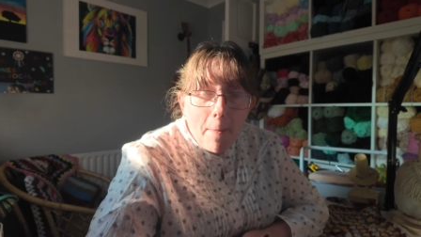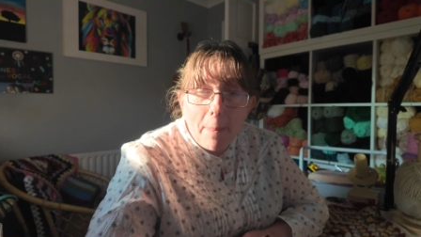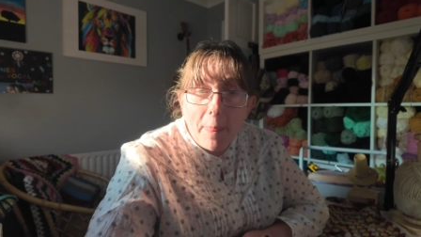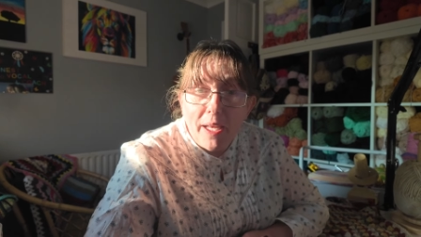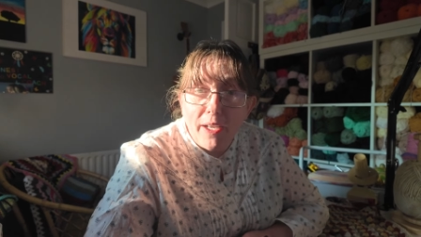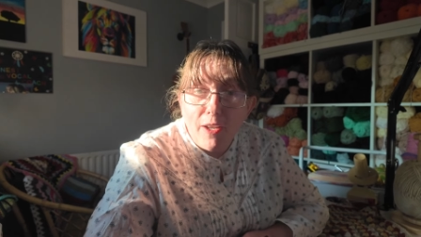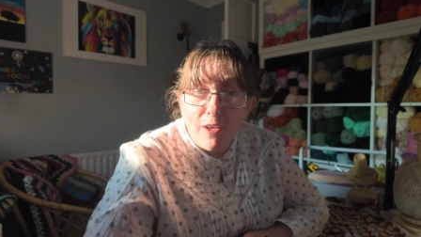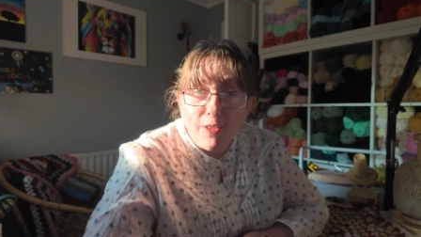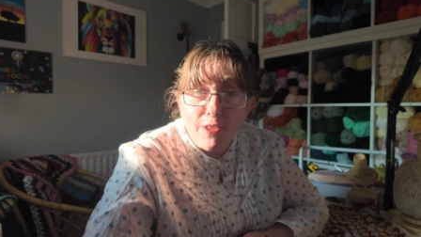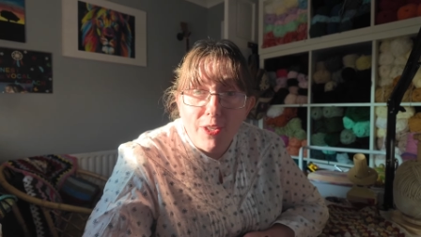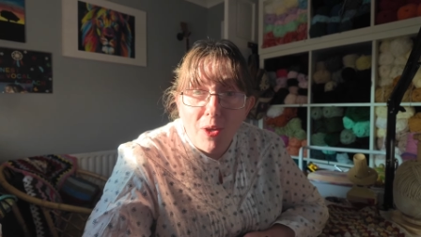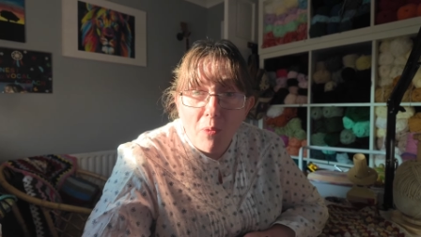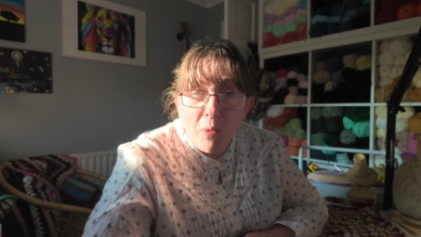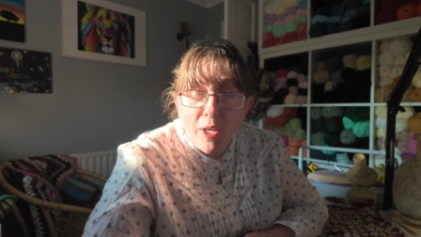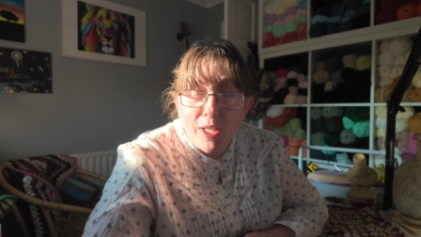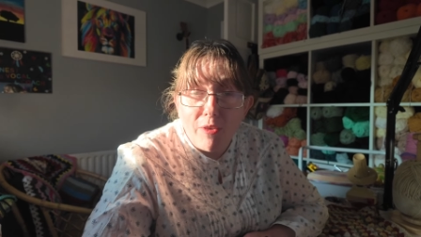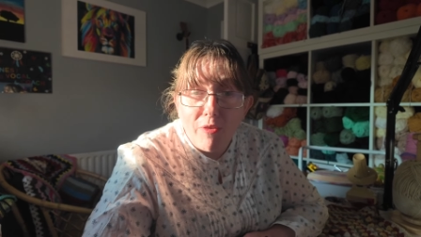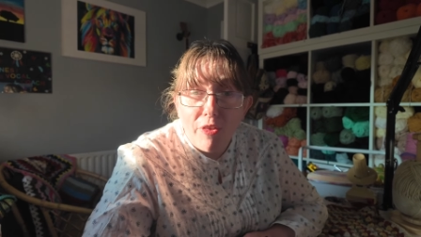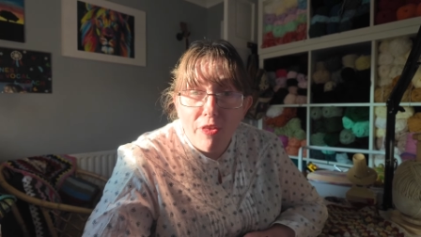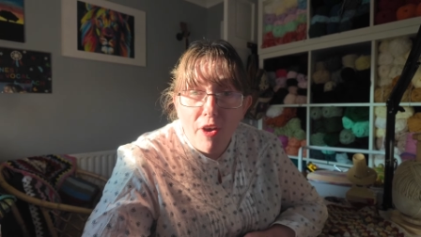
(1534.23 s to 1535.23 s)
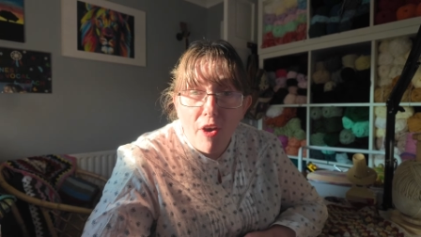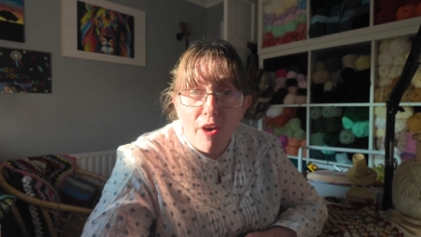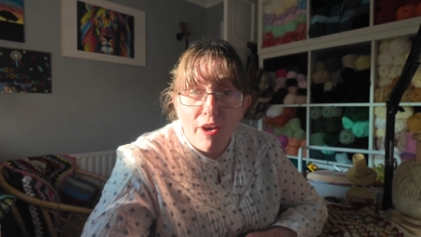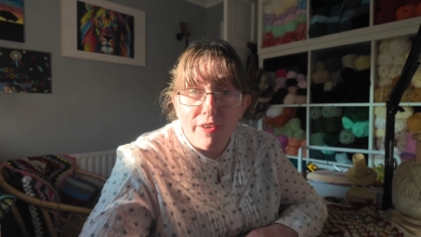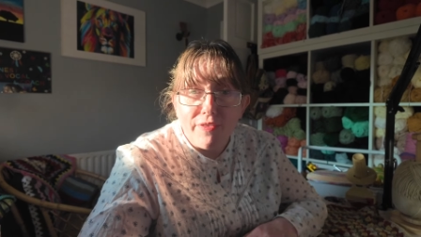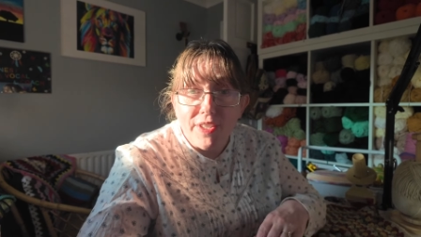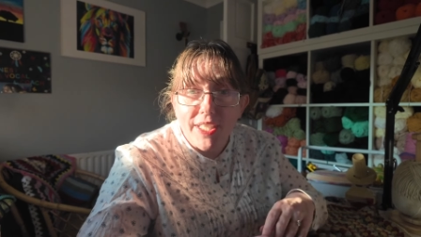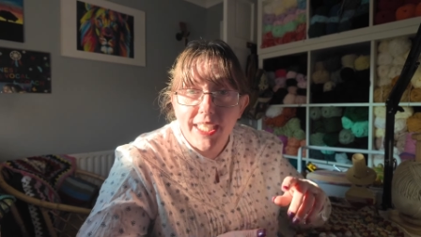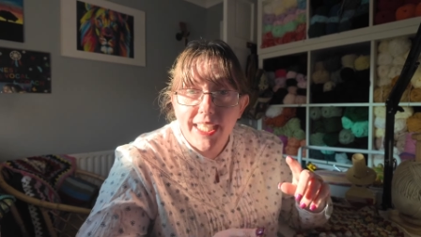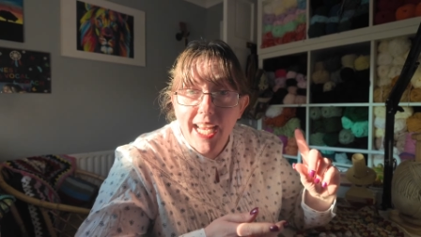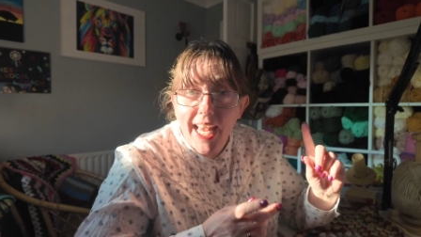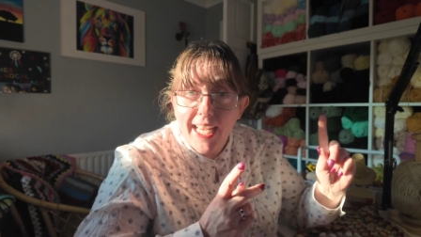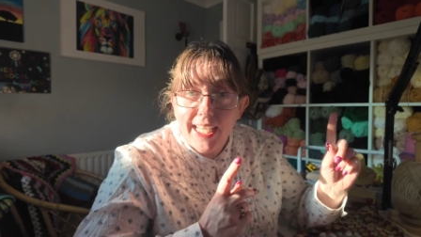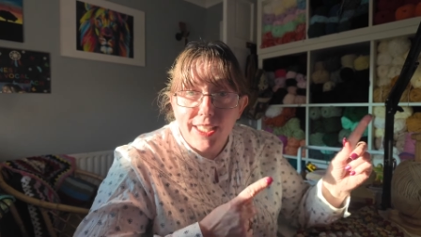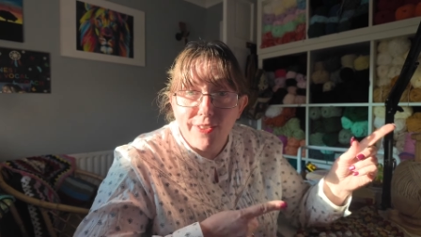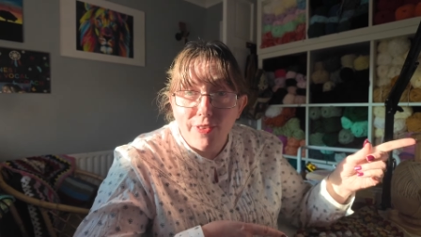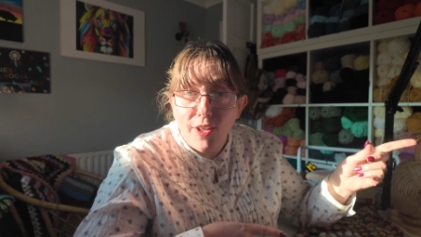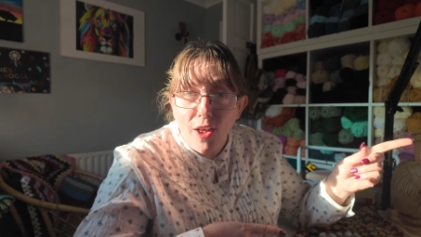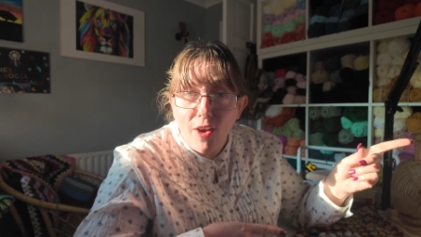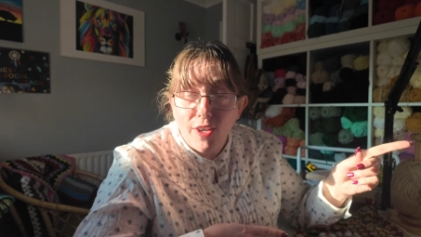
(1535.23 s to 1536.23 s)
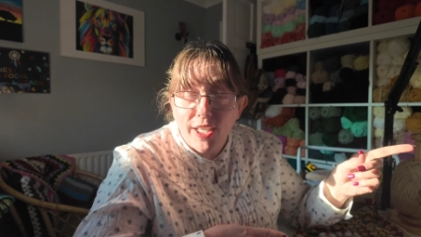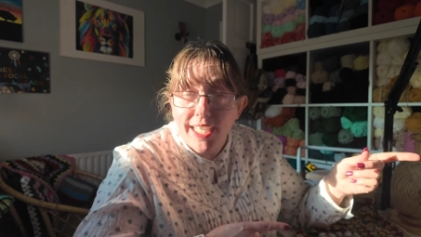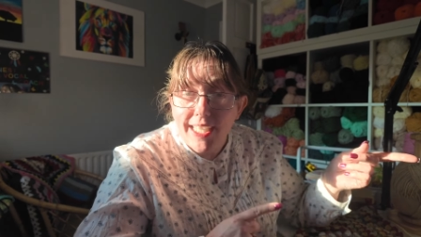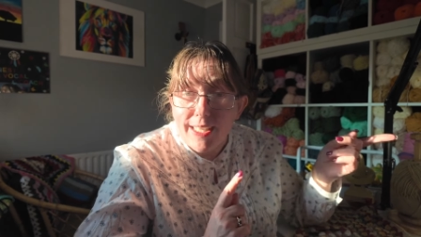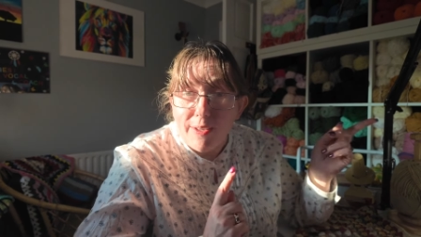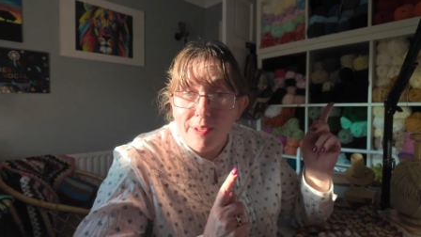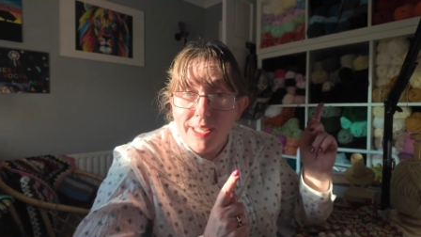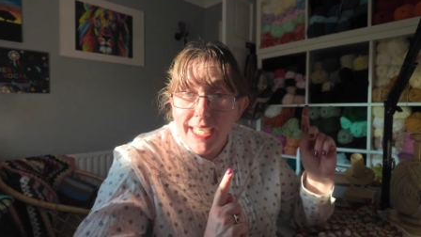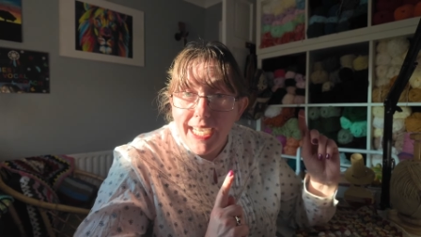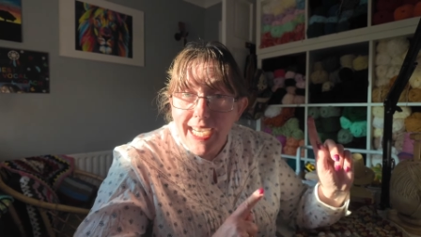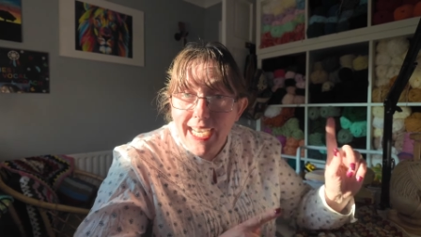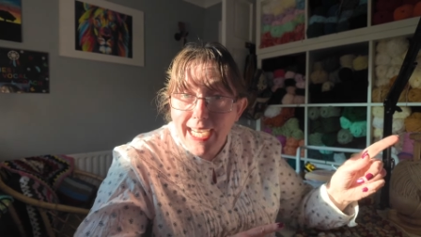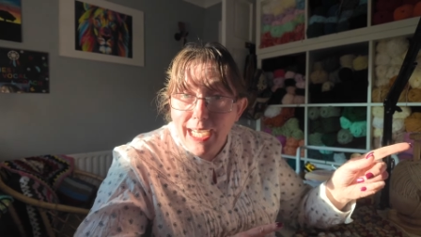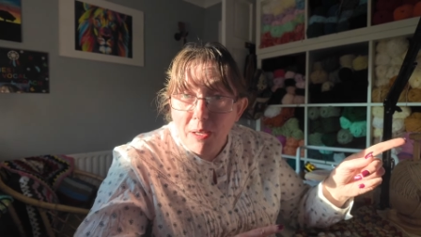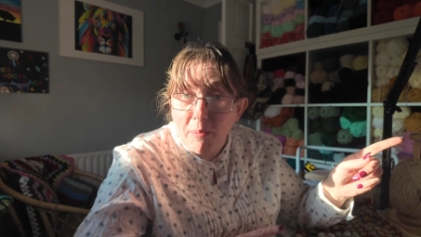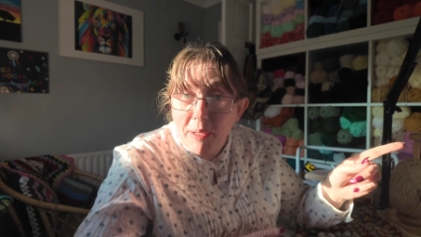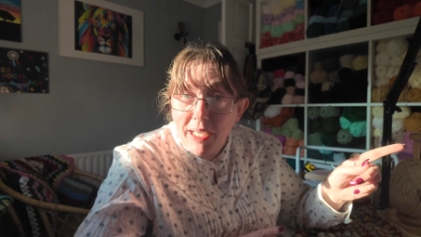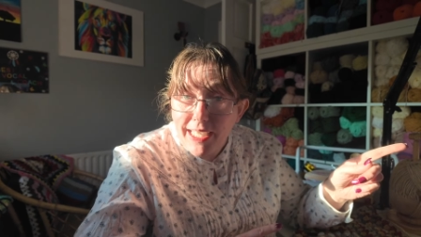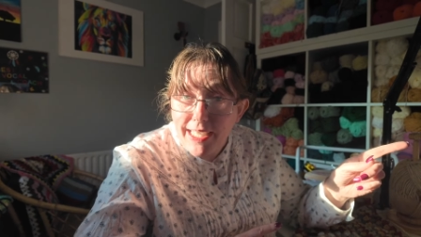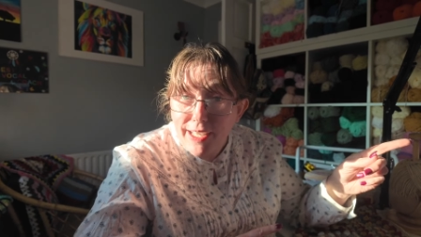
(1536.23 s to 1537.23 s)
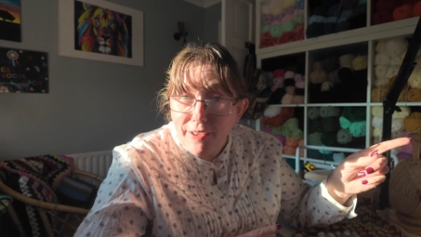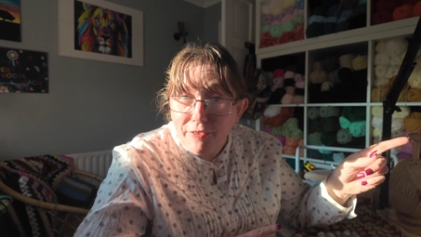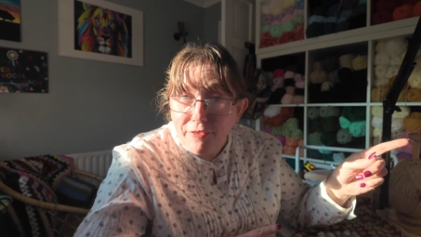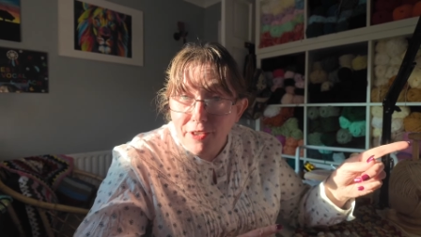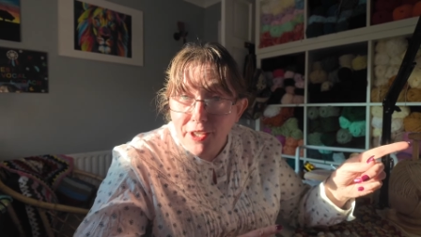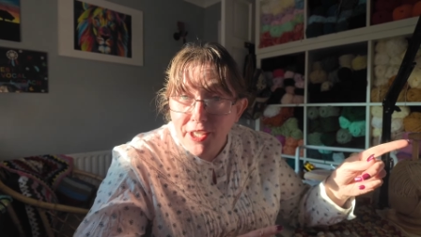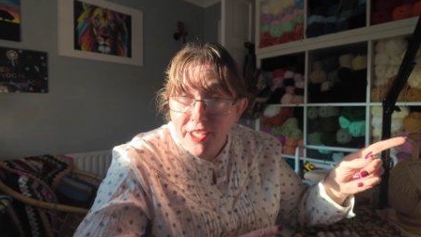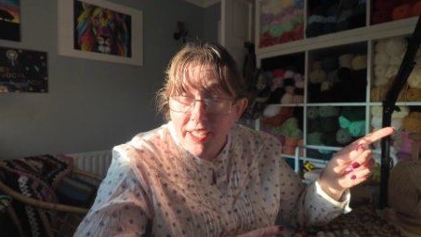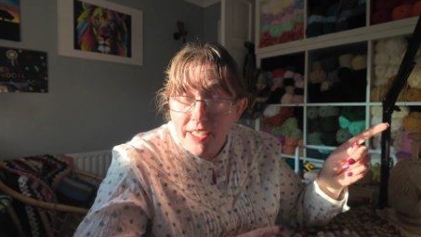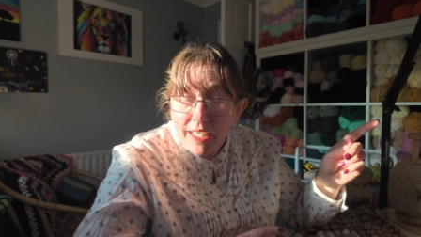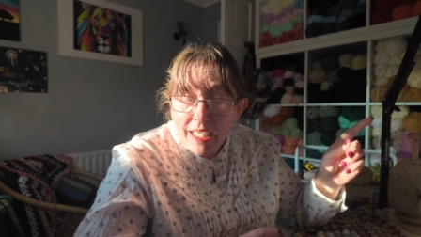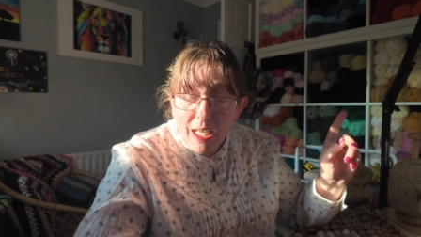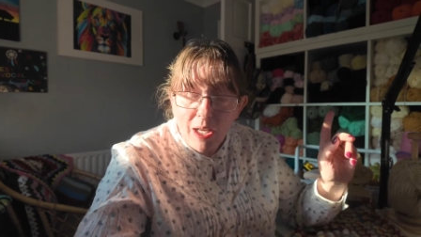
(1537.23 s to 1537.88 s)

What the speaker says: And also what you thought of today's vlog, because it was a little bit different.